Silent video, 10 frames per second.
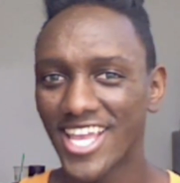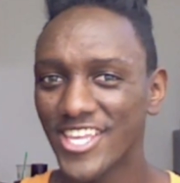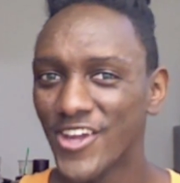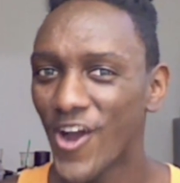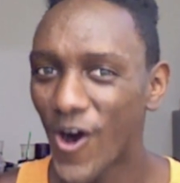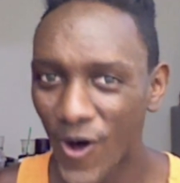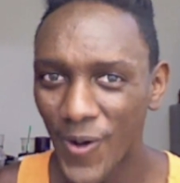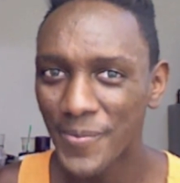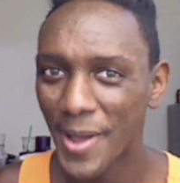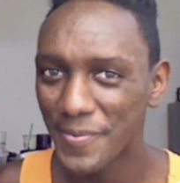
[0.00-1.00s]
you're all
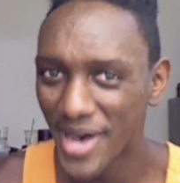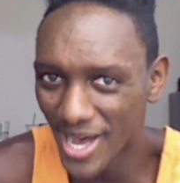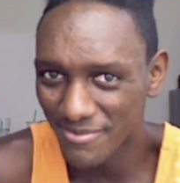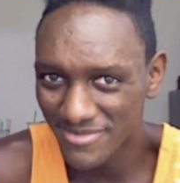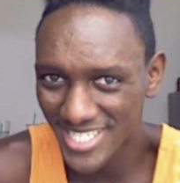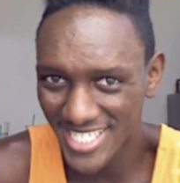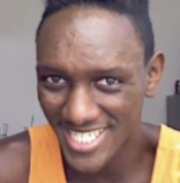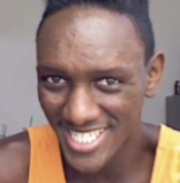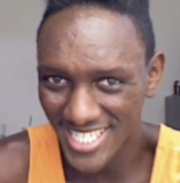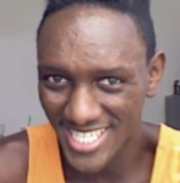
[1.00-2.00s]
my pups.
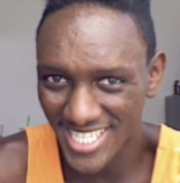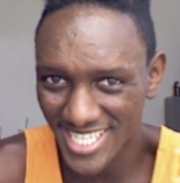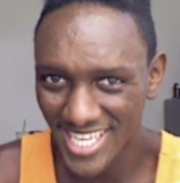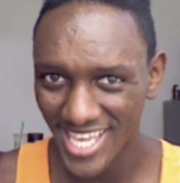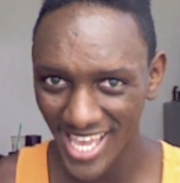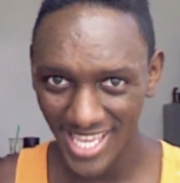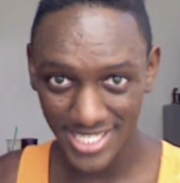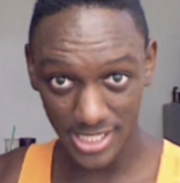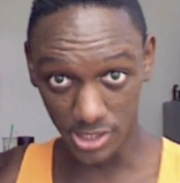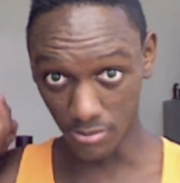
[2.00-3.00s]

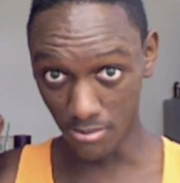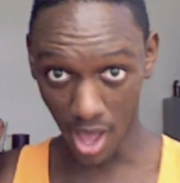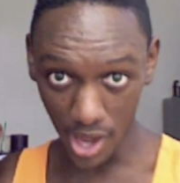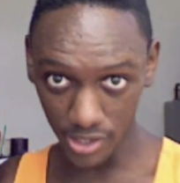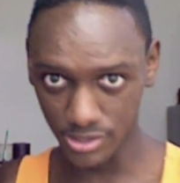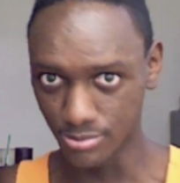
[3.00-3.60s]
CMaddox,